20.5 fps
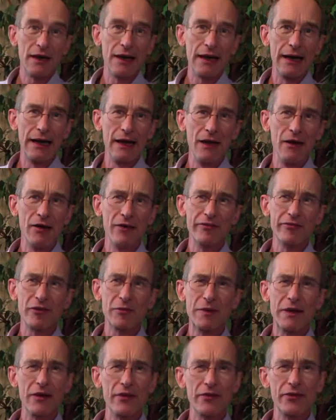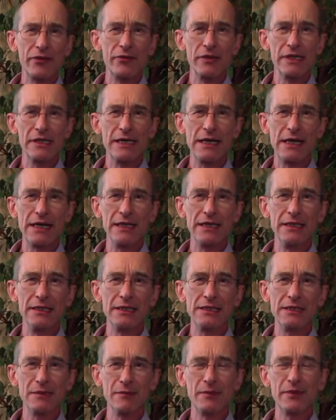And after about 3
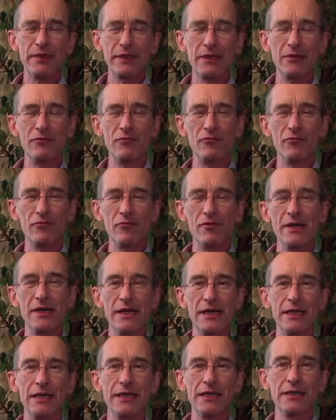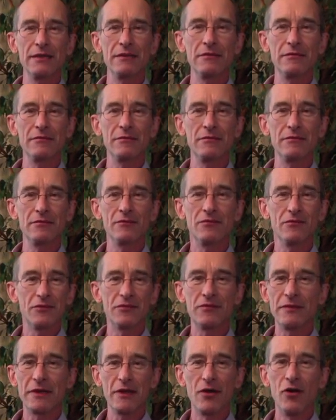days, something really
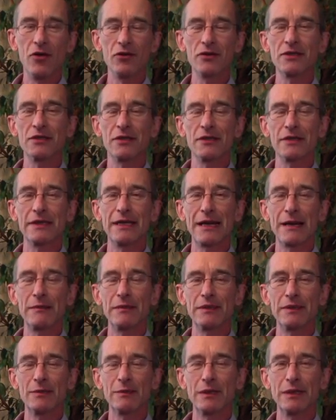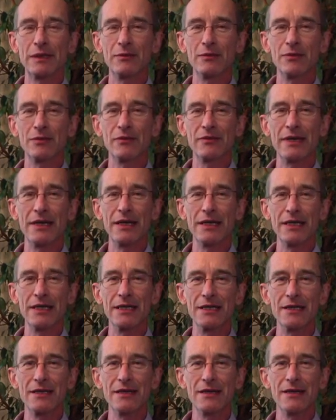odd started happening to people.
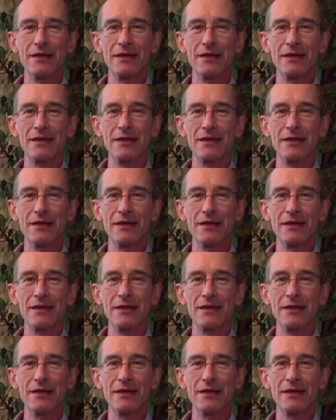They